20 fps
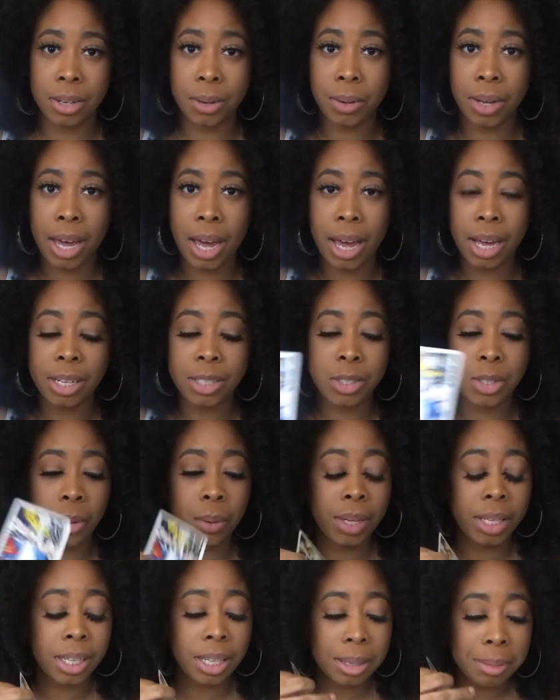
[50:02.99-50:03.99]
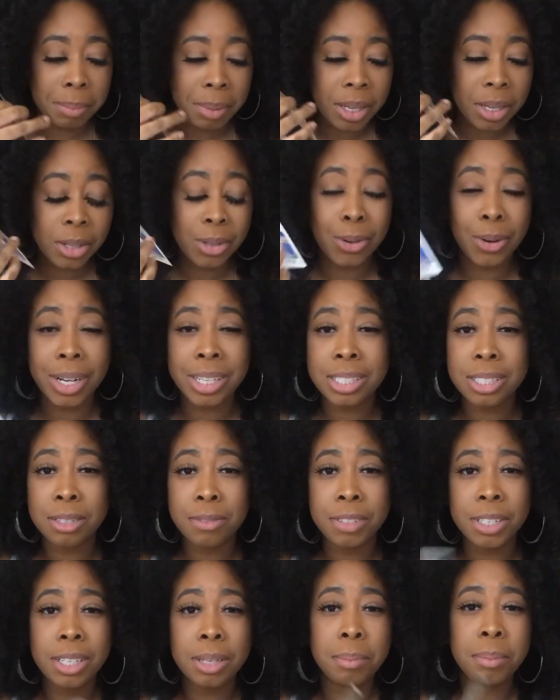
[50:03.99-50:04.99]
Okay, so it can be
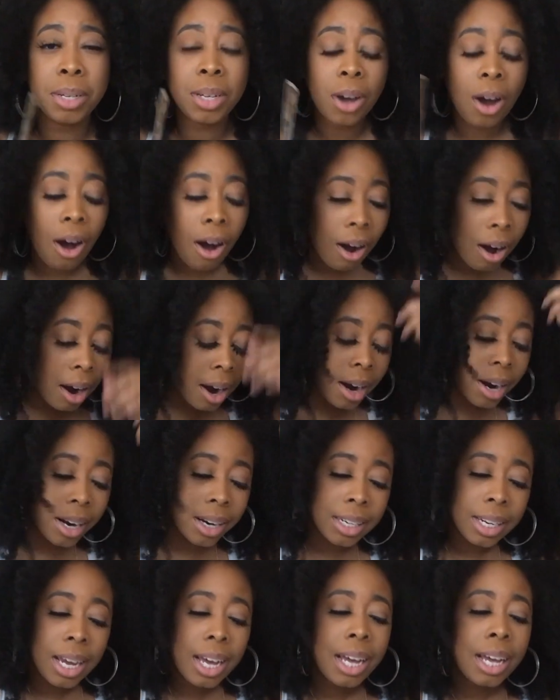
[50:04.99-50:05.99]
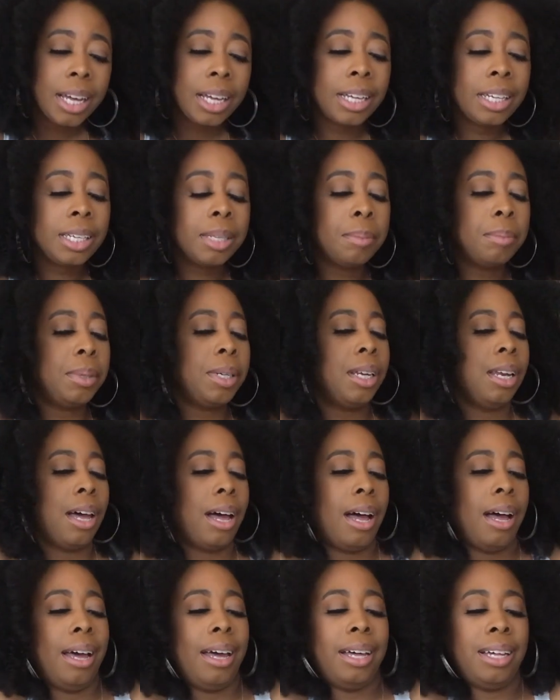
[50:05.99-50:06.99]
aggressive, it can be hard, it can be
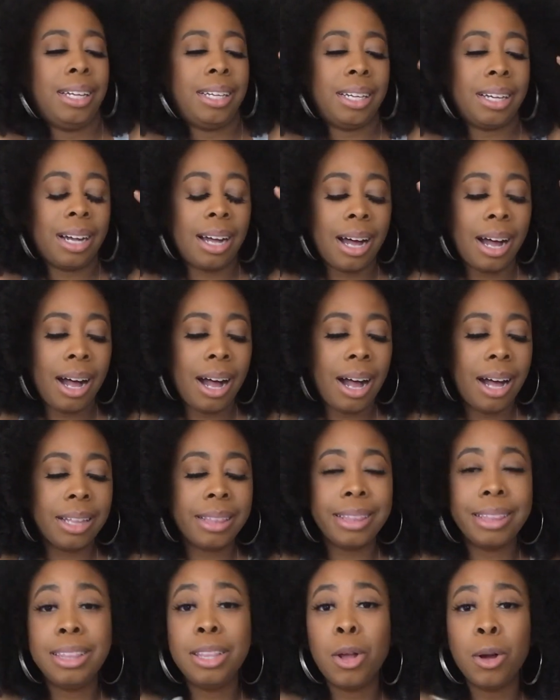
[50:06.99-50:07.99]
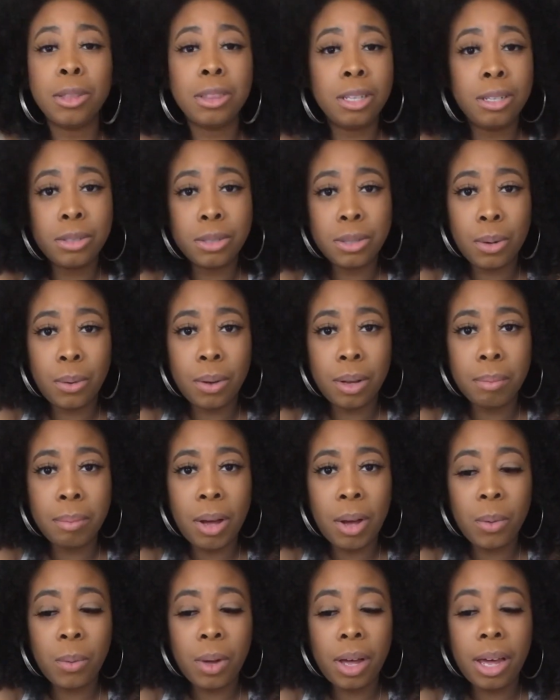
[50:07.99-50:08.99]
like, nothing's going
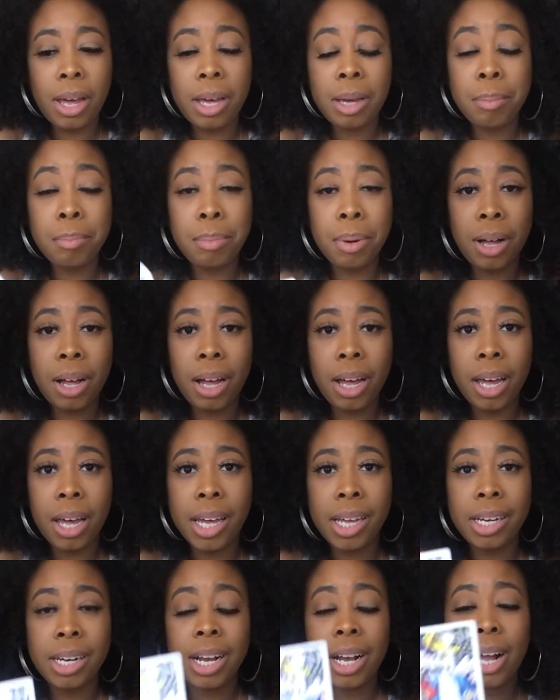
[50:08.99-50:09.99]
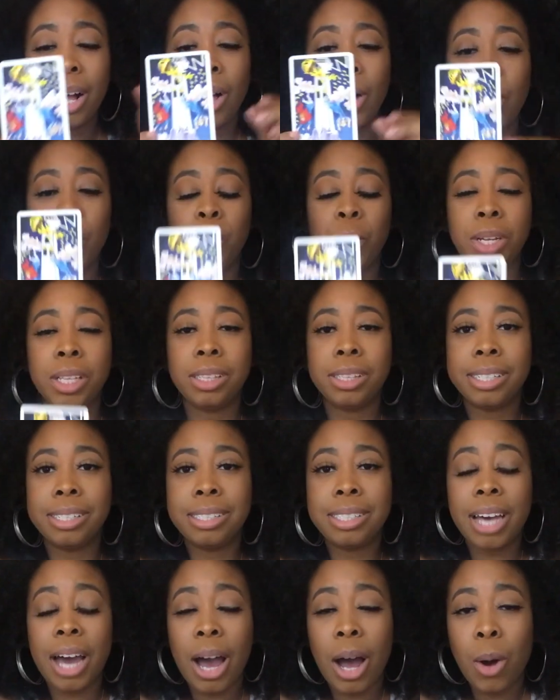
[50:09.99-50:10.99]
my way. But when the
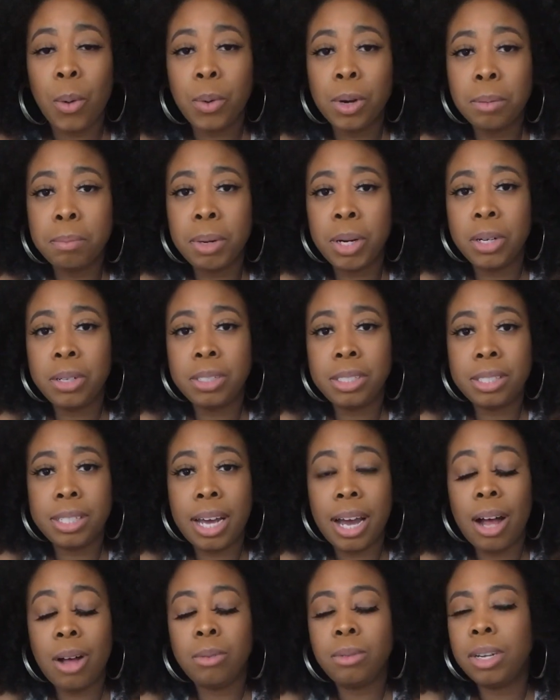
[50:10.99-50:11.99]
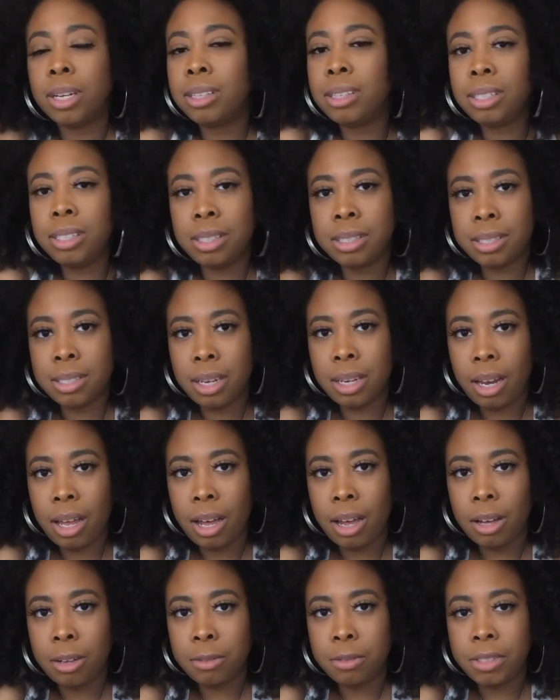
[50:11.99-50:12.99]
tower burns down, nothing is
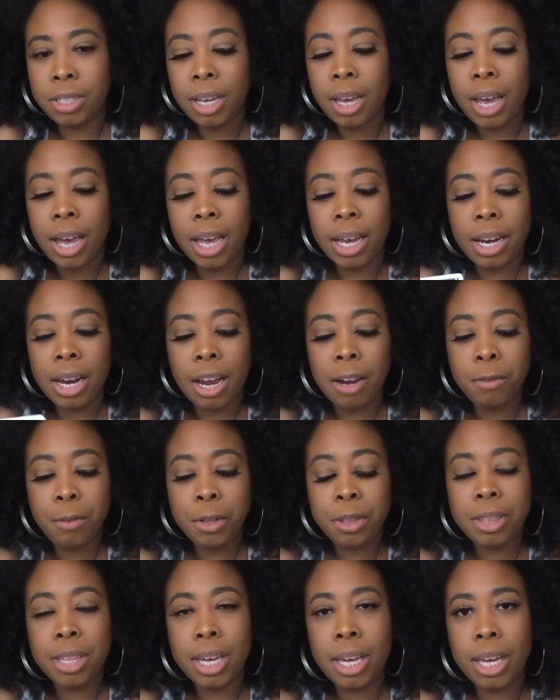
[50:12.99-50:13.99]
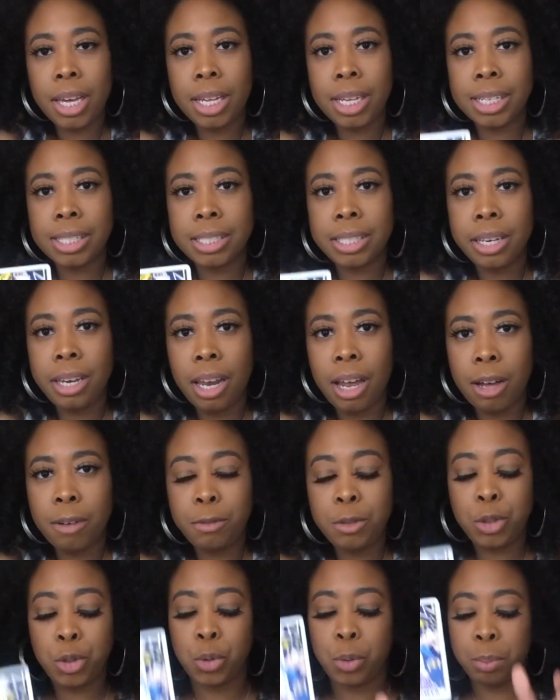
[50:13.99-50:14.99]
left, and everything is
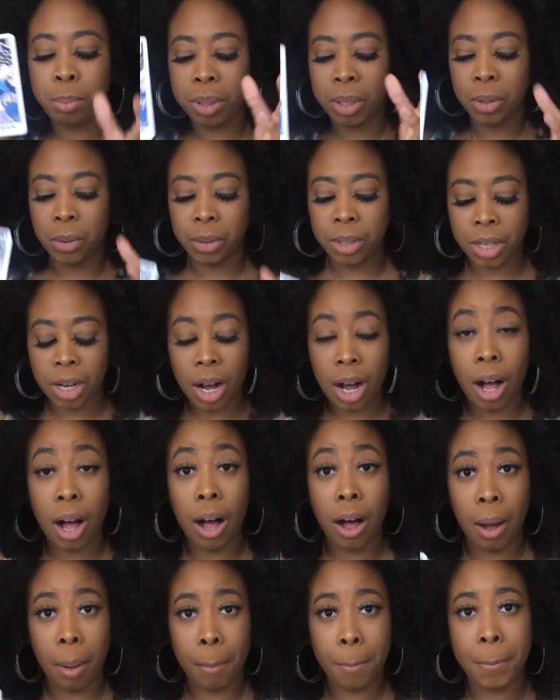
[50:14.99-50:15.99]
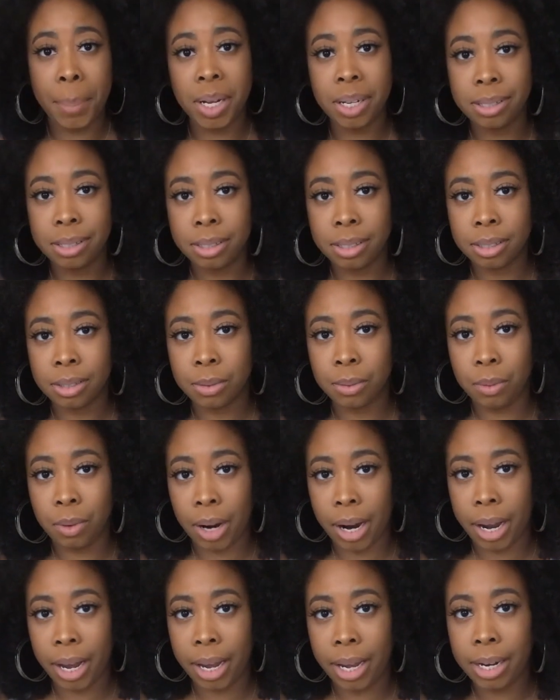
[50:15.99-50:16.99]
left to build up,
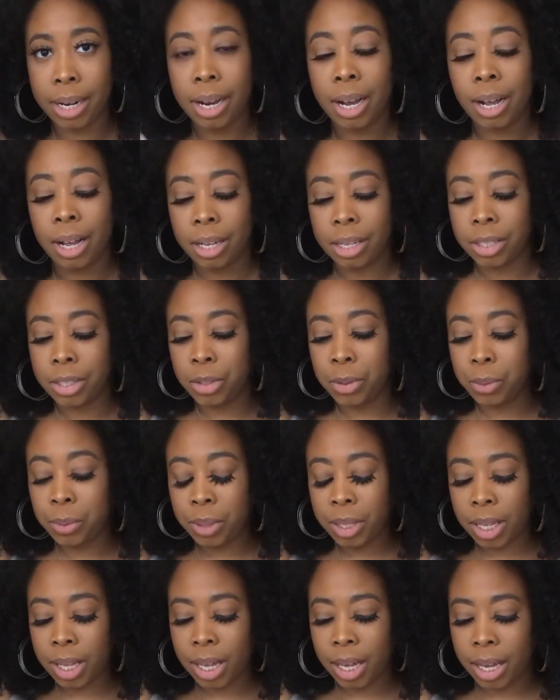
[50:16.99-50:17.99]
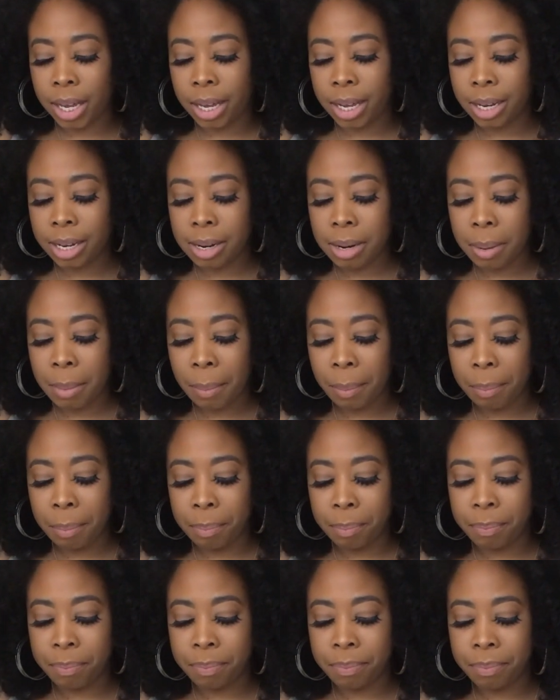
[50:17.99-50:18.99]
right? You can't
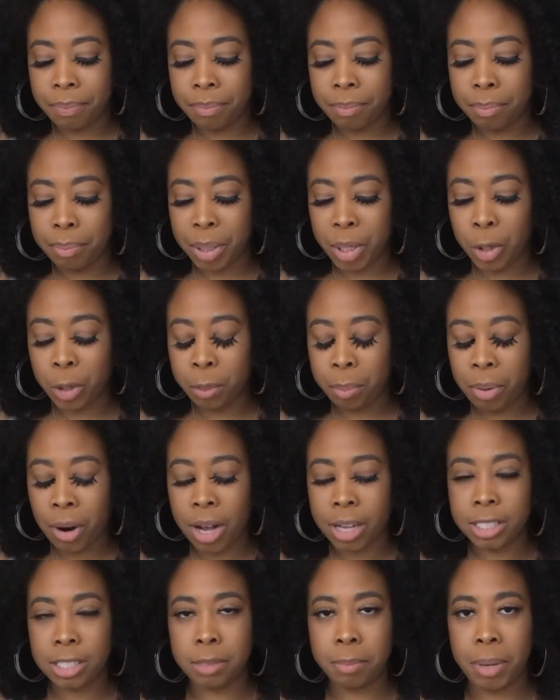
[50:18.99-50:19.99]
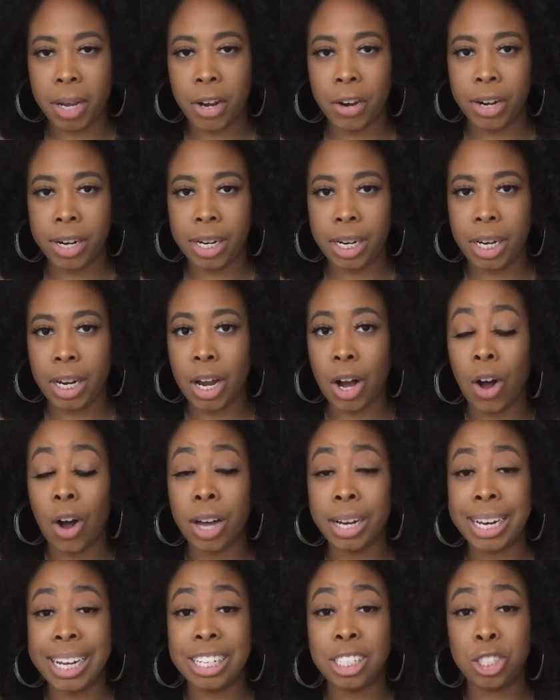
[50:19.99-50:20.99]
build prosperity
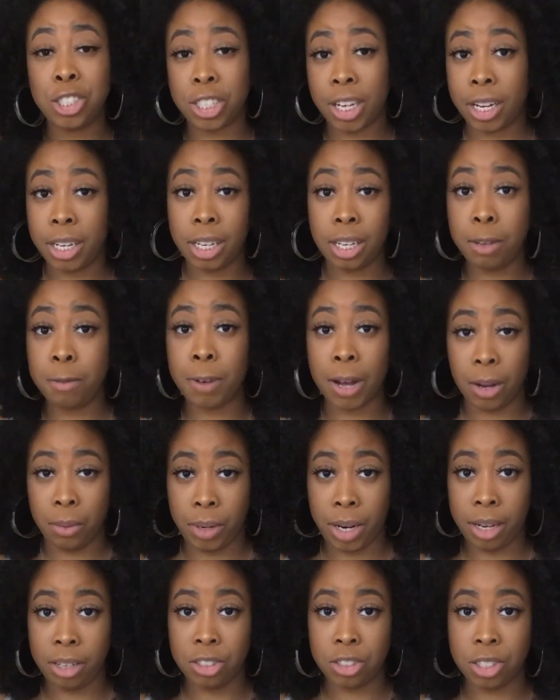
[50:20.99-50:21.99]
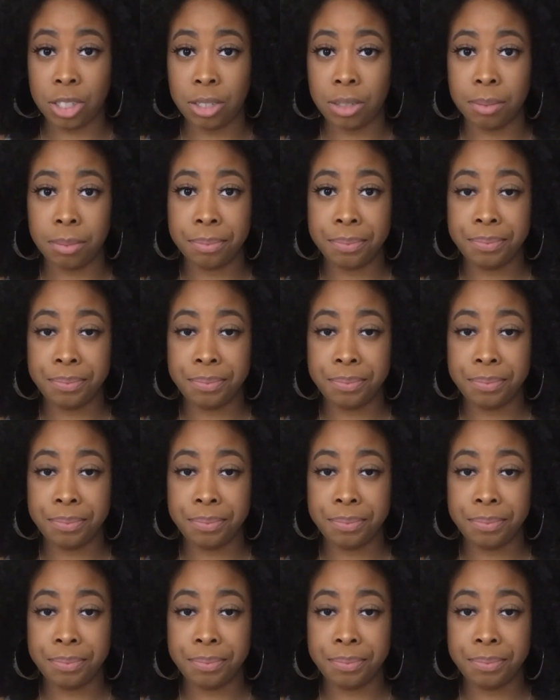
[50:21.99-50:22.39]
on a shaky foundation.